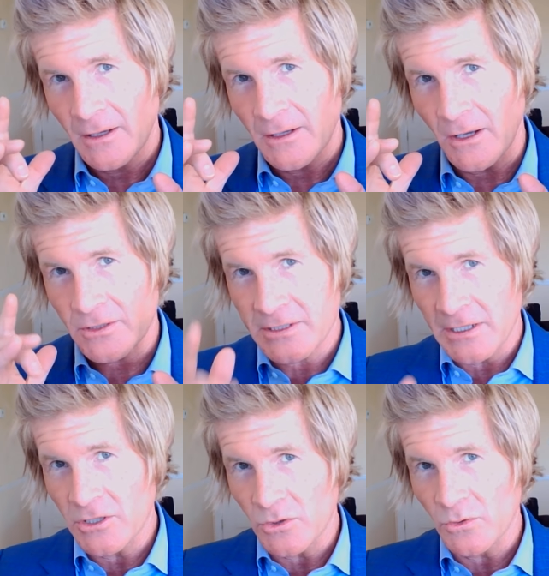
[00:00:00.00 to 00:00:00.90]
I'll see
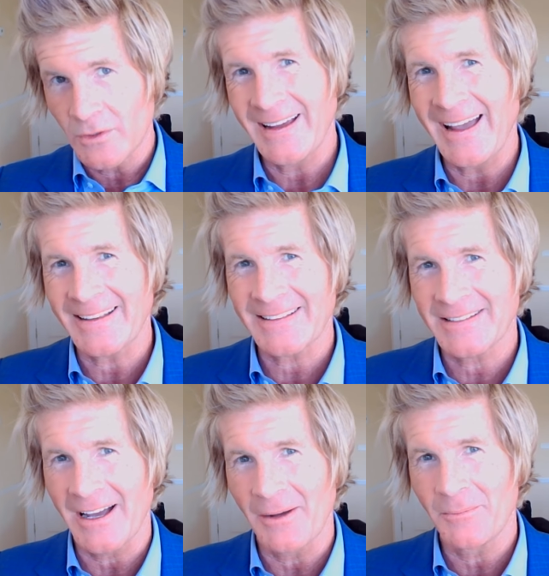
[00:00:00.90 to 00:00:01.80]
you at the
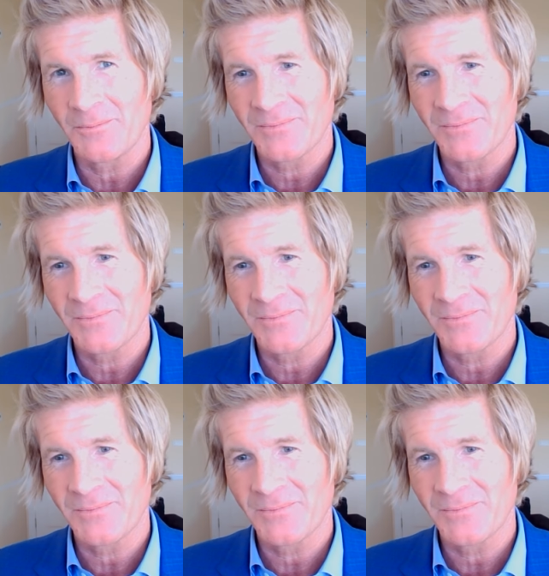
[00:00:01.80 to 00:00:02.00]
top.